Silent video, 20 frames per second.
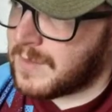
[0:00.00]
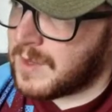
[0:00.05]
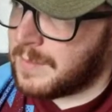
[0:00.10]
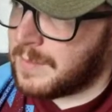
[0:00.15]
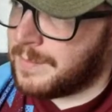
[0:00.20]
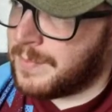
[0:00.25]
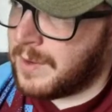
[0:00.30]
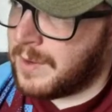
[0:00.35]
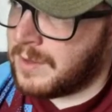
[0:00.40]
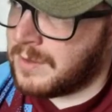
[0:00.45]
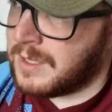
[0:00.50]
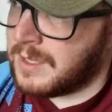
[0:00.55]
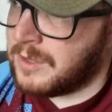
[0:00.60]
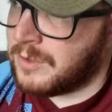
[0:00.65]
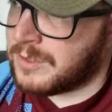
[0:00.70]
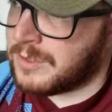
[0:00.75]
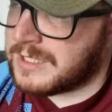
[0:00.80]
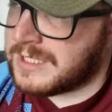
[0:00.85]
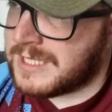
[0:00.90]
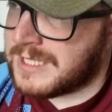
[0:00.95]
Burnley
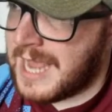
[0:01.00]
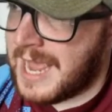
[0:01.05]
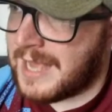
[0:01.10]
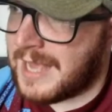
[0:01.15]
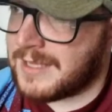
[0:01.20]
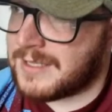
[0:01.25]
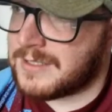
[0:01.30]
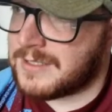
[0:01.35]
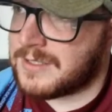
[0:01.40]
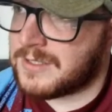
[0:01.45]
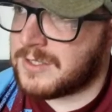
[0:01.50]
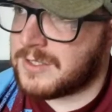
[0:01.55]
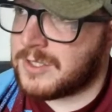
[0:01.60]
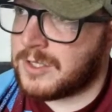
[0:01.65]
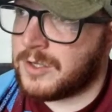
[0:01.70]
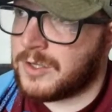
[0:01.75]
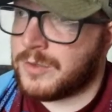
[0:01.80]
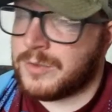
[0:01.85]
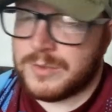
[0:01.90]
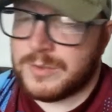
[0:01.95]
look set to
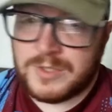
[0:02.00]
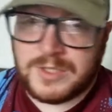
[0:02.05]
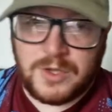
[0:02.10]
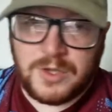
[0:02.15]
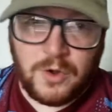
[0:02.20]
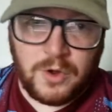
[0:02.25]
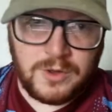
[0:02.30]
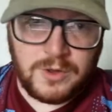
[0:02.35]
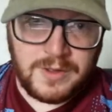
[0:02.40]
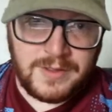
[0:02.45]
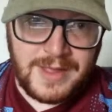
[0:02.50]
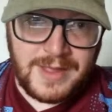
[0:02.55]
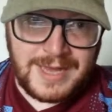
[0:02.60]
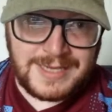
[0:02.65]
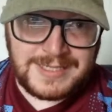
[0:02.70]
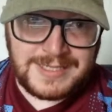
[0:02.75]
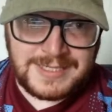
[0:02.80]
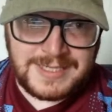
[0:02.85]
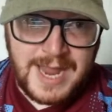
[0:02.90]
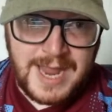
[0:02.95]
lose only their
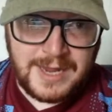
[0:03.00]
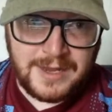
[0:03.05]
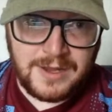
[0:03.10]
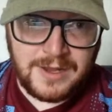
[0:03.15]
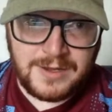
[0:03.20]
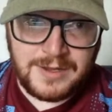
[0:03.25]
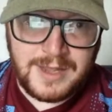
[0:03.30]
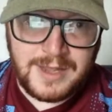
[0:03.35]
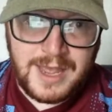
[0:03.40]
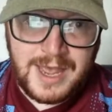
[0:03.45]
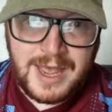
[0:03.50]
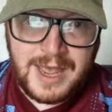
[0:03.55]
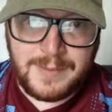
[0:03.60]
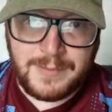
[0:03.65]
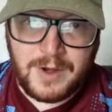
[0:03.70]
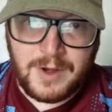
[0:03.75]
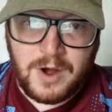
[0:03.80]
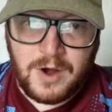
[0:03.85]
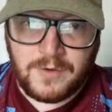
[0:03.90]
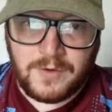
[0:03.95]
second game
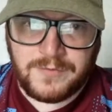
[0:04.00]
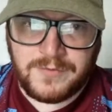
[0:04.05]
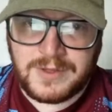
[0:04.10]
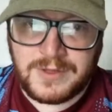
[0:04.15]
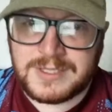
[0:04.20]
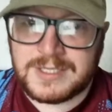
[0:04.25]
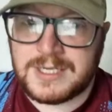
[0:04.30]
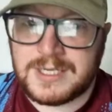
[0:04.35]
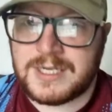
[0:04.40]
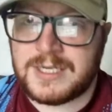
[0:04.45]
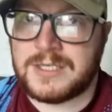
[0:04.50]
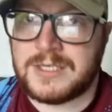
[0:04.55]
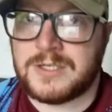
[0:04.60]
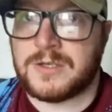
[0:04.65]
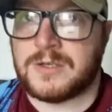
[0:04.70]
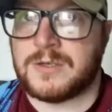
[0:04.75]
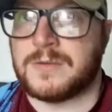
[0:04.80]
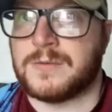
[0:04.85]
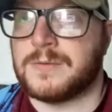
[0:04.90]
of the season,